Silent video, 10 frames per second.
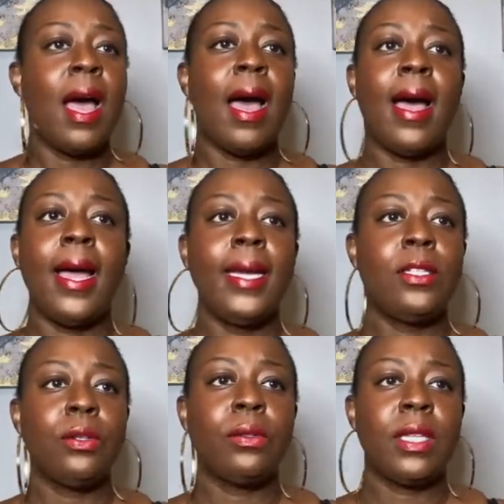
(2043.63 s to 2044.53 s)
I
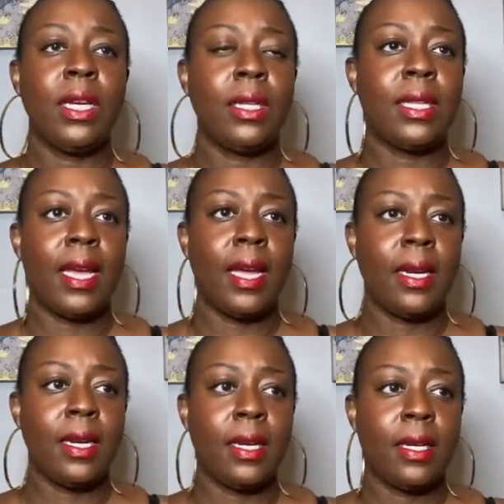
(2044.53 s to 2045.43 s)
don't think
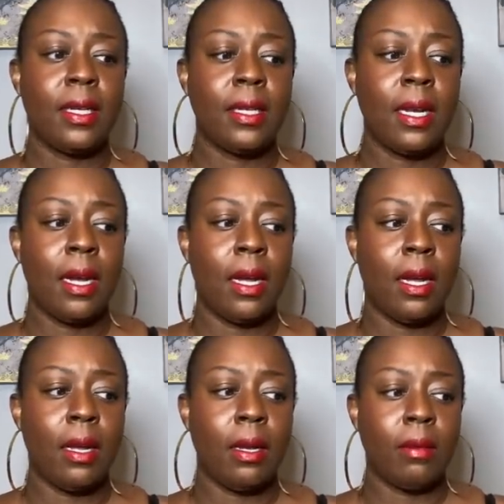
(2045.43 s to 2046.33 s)
that
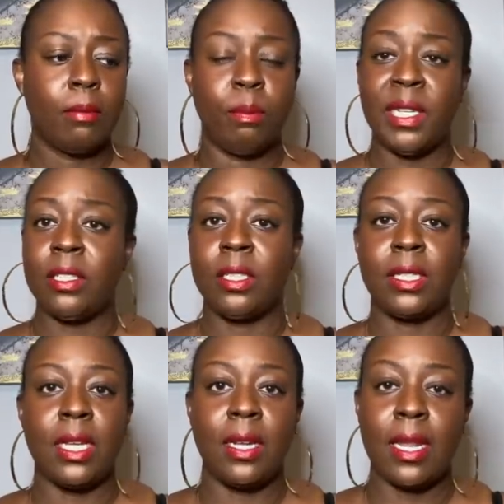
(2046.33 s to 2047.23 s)
Ben should
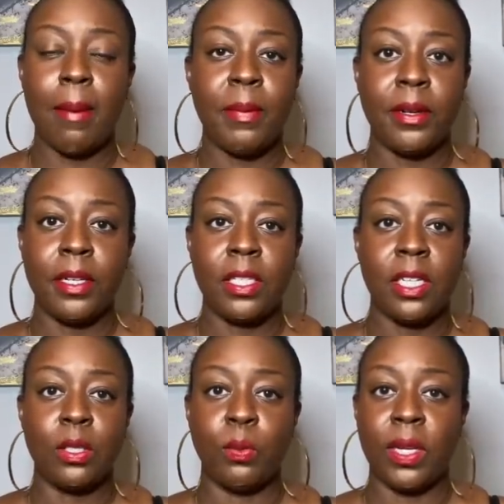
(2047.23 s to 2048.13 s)
stay in that marriage
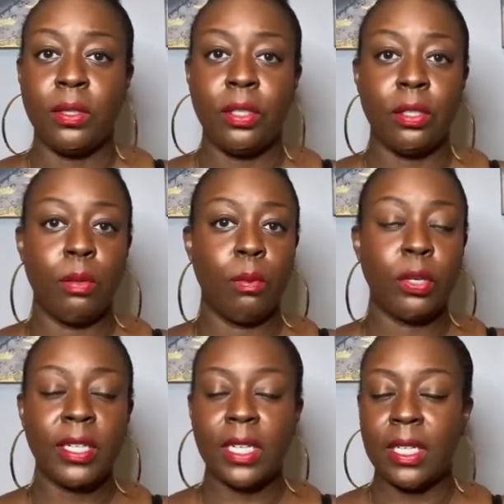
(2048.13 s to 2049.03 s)
as well. You know,
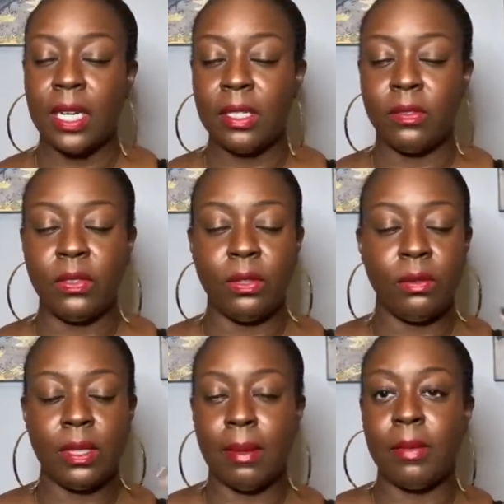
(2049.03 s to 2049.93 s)
Morgan kind of,
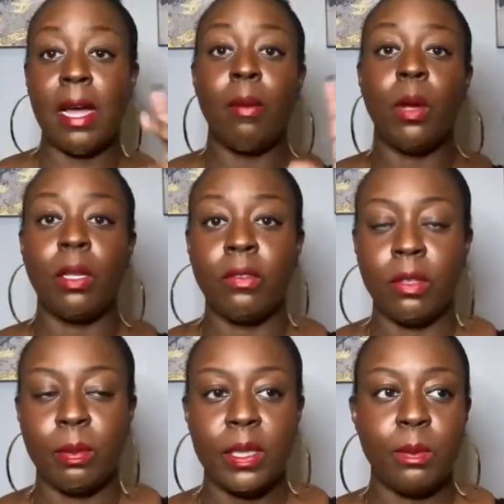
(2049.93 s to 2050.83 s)
now I'm all over
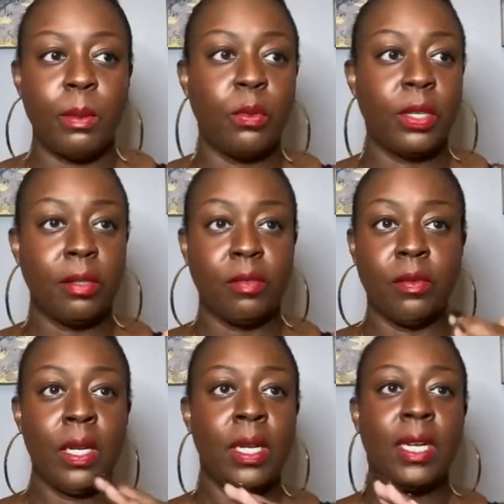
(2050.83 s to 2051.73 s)
the place, but
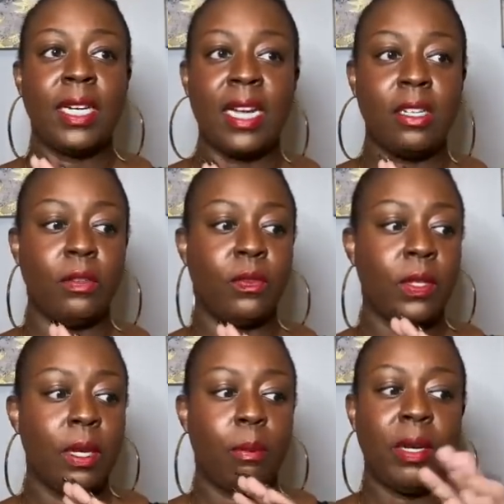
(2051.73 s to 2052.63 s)
Morgan kind of
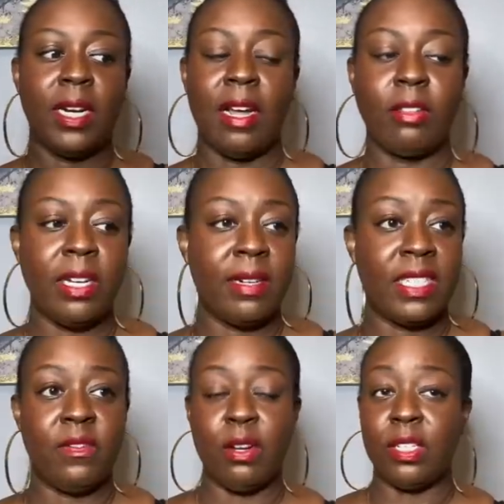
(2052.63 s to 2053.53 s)
put it out there as
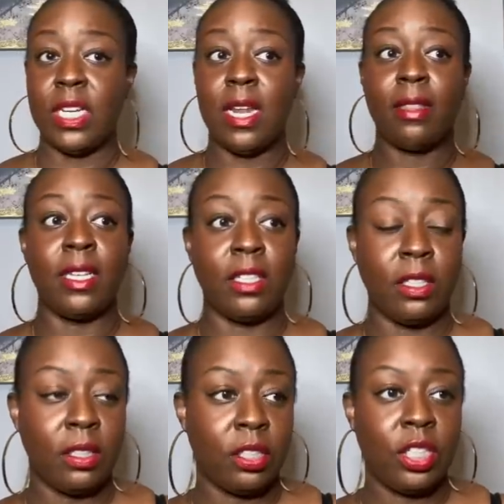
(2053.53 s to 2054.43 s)
if there's
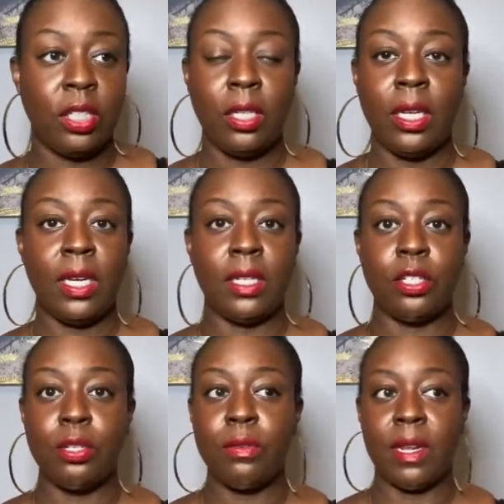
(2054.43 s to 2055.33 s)
nothing he could
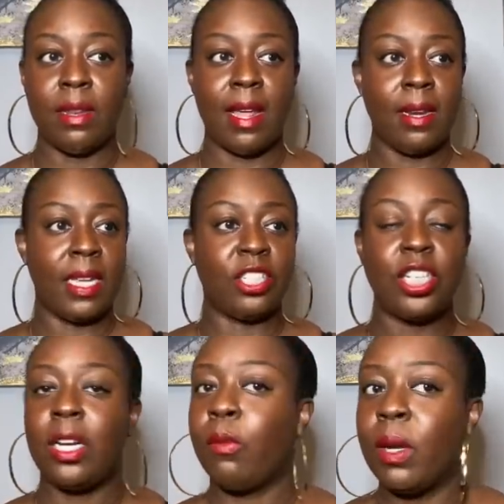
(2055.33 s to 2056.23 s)
do, and that
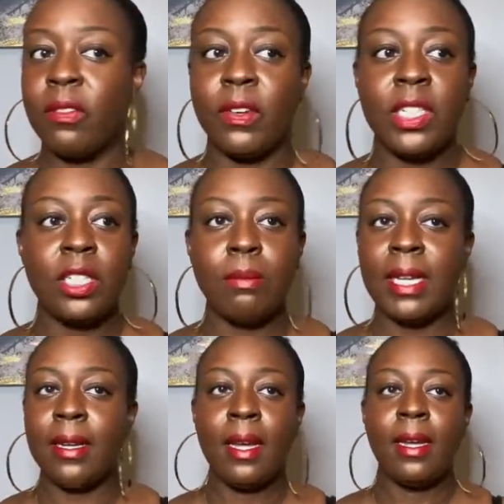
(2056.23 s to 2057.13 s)
she didn't want a friendship.
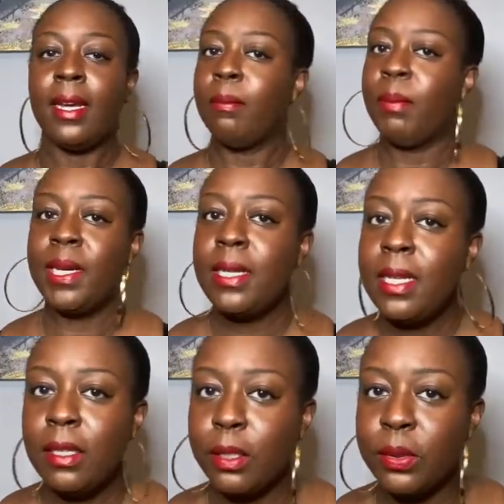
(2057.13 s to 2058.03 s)
Like, Ben
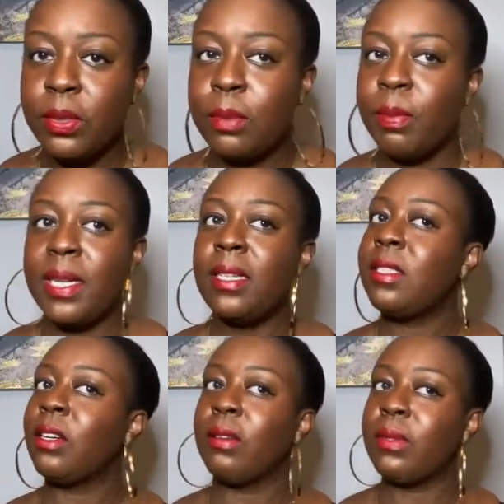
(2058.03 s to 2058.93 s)
didn't lose. Ben
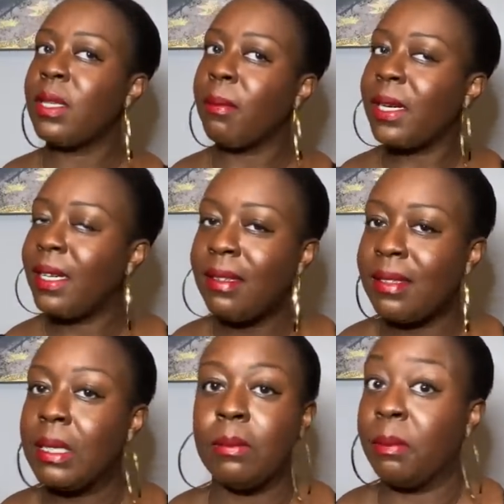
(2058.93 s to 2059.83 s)
deserves somebody
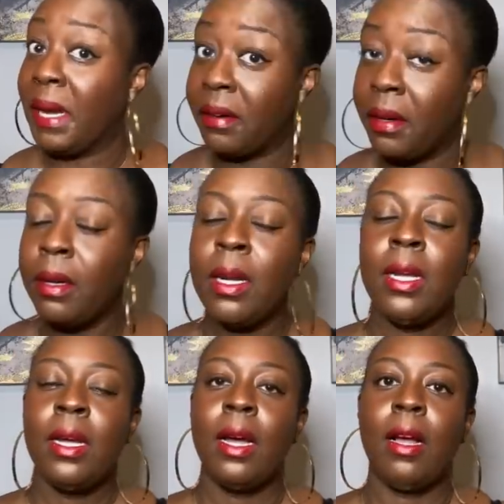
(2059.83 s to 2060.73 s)
better.
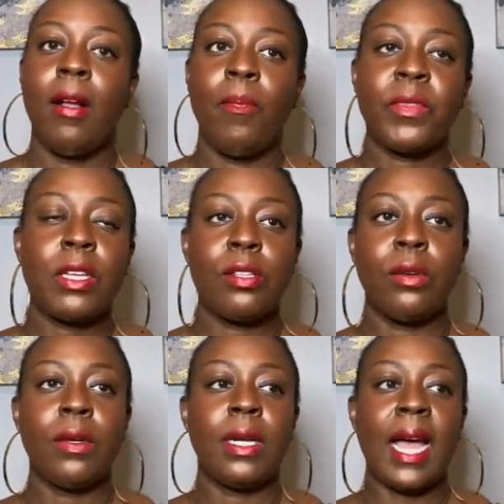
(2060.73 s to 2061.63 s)

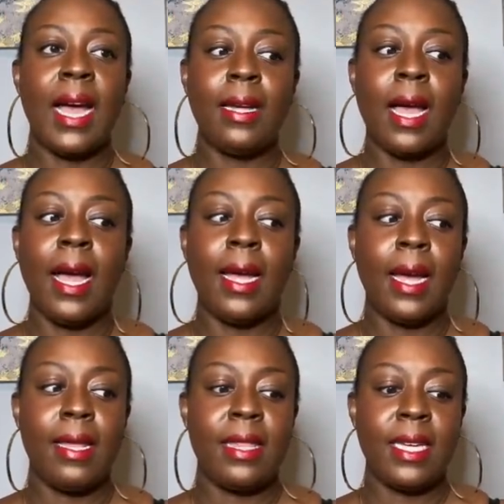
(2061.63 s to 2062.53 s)
So
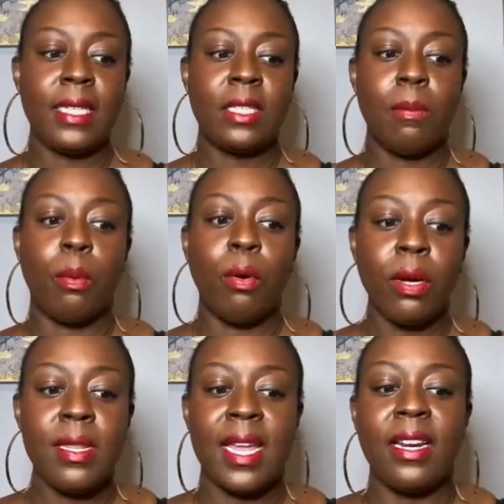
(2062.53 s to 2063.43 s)
I think it's
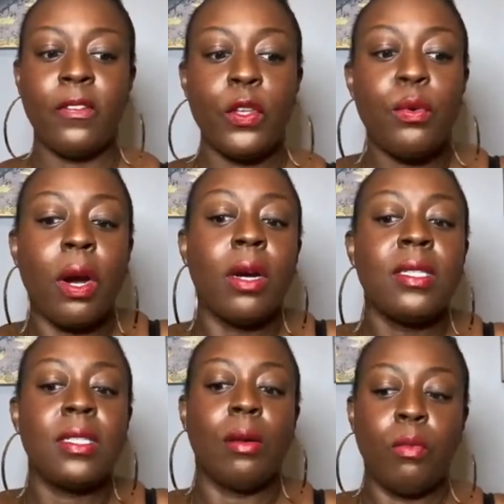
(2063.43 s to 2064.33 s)
important that if you are
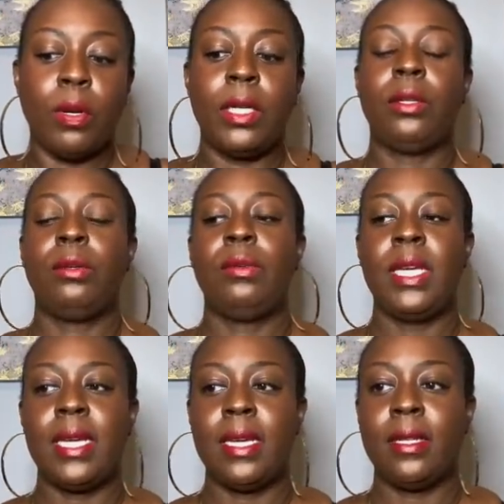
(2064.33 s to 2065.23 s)
someone who
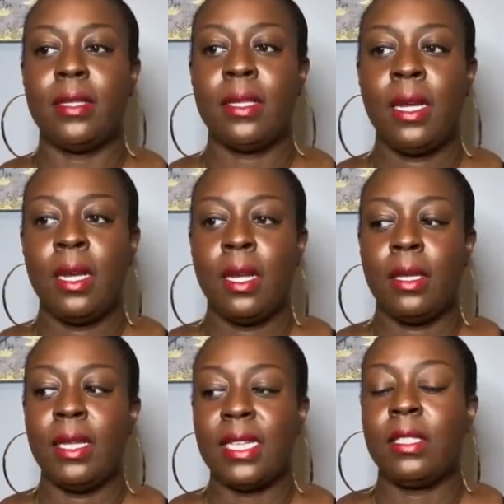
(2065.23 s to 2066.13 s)
is
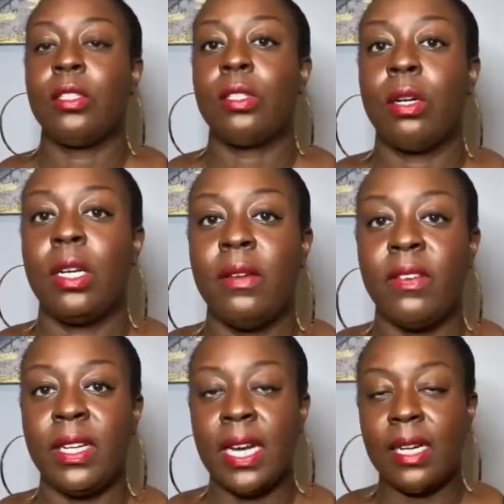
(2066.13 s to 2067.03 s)
less assertive
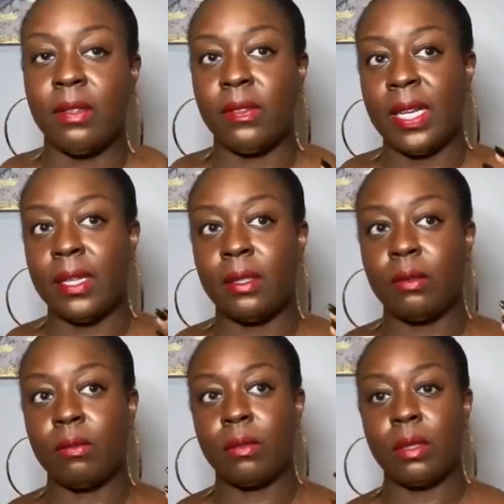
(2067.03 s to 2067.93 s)
and kind of like
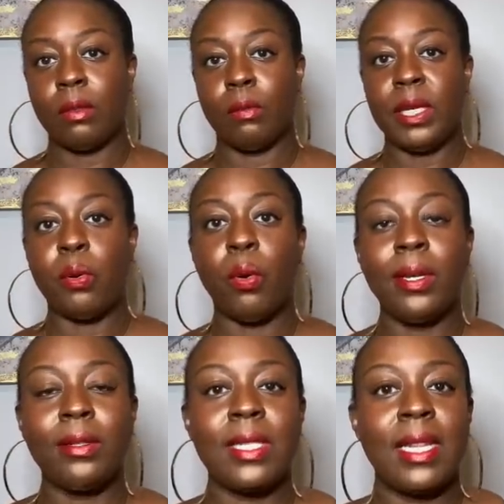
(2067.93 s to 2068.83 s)

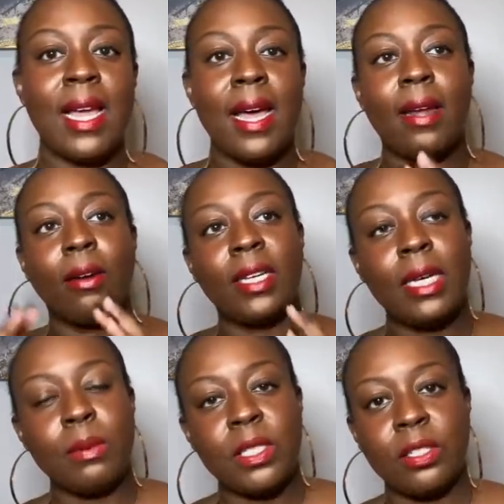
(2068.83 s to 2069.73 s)
recoils a lot or
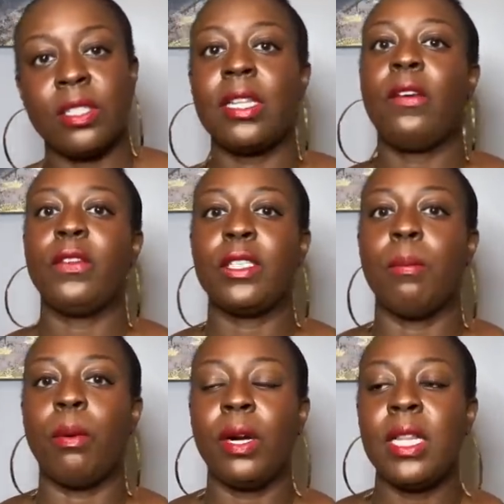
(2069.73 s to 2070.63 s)
keeps to yourself, it's
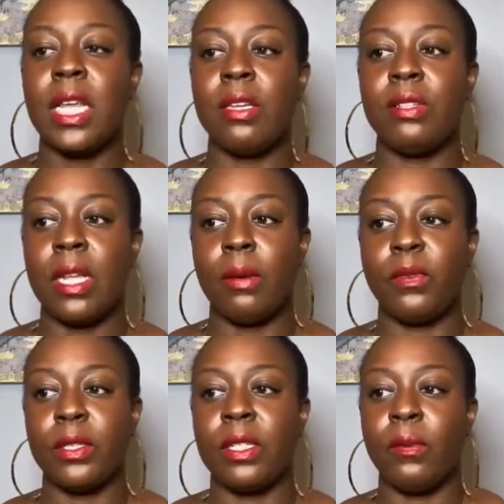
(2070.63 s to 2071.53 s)
important that you stand up
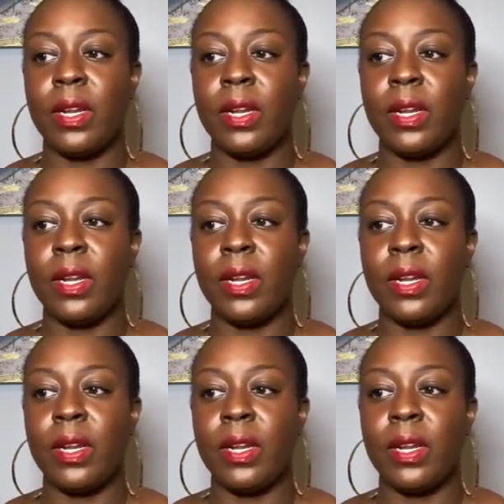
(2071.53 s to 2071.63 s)
for yourself.